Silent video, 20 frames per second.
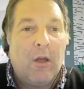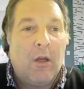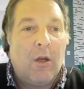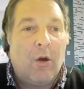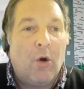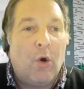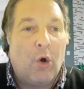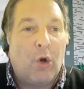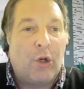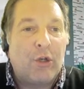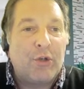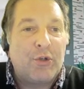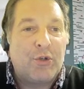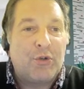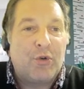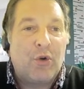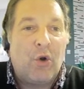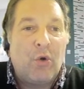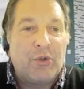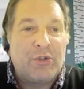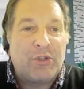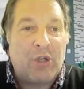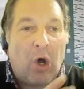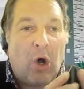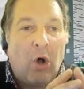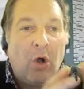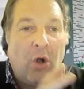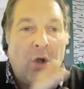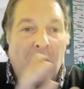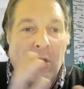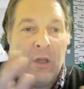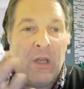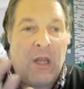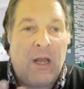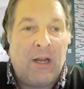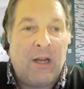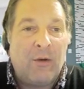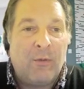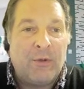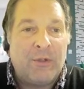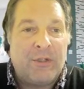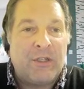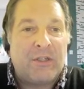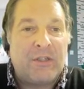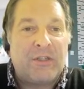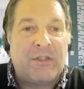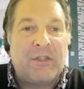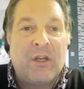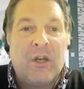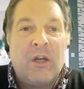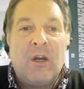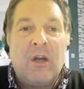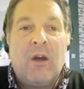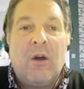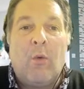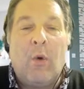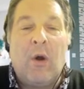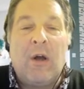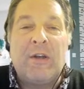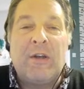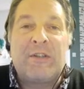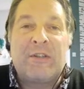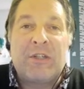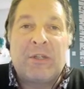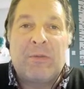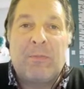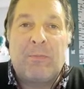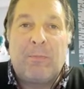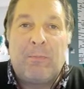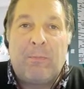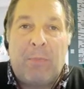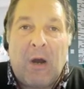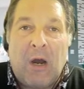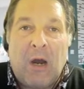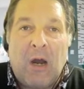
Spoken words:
or controls all languages, whilst the part